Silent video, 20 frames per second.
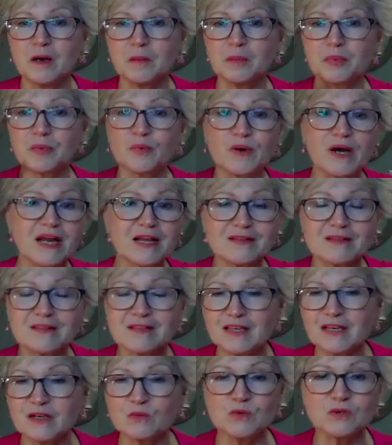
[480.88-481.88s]
brain
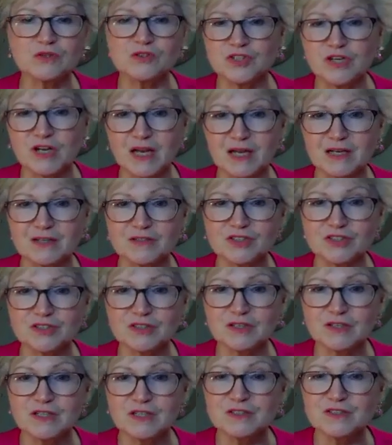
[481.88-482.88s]
thing will
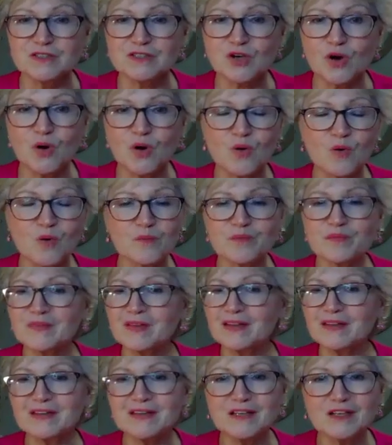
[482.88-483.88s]
change. So,
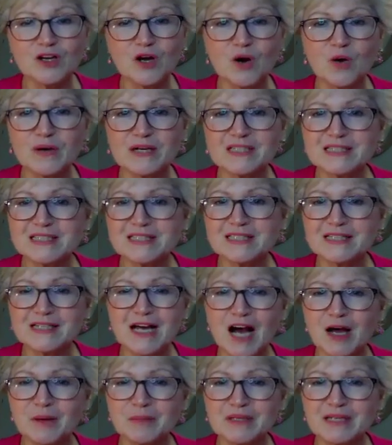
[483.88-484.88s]
it's the
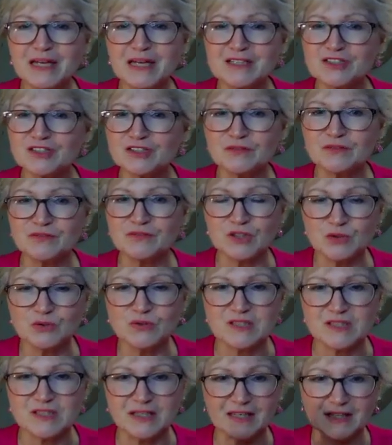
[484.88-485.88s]
combination of
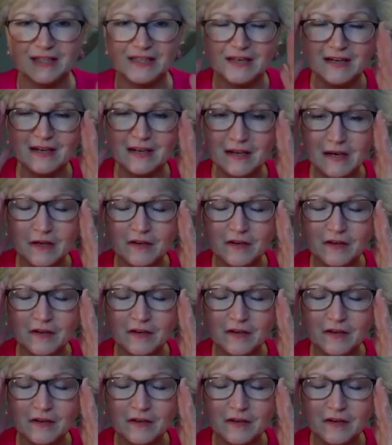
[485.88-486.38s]
using,